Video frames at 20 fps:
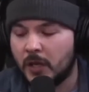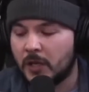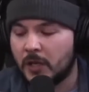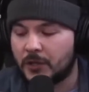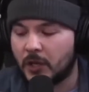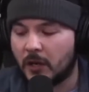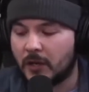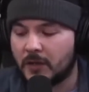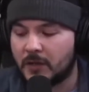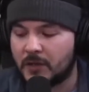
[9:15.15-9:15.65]

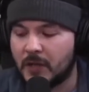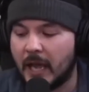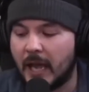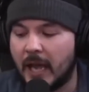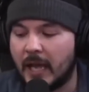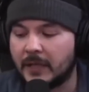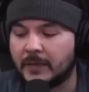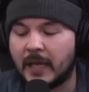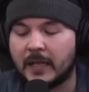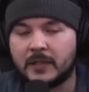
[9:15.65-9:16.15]
started
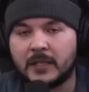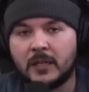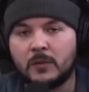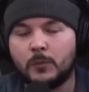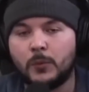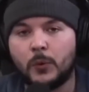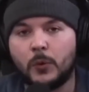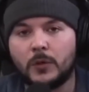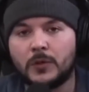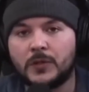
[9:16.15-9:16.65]
saying that
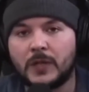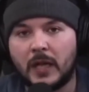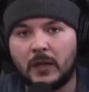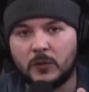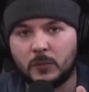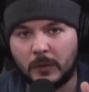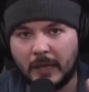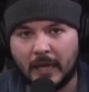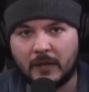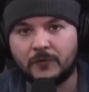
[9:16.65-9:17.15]
Tim Poule
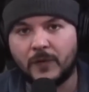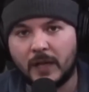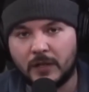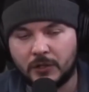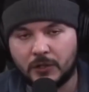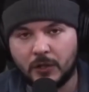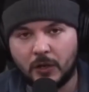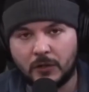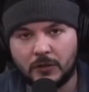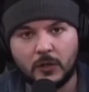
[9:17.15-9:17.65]
sells
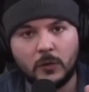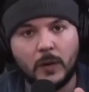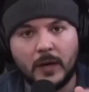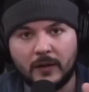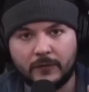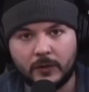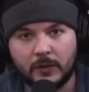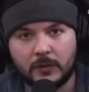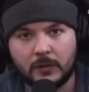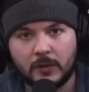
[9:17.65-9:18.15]
blackface shirts or
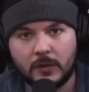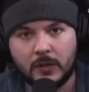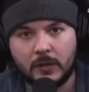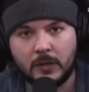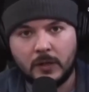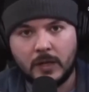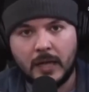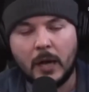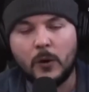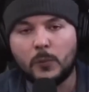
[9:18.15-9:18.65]
whatever?
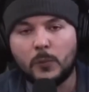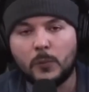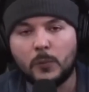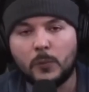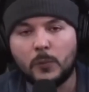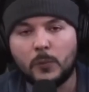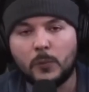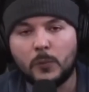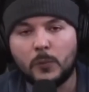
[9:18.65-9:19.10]
It would.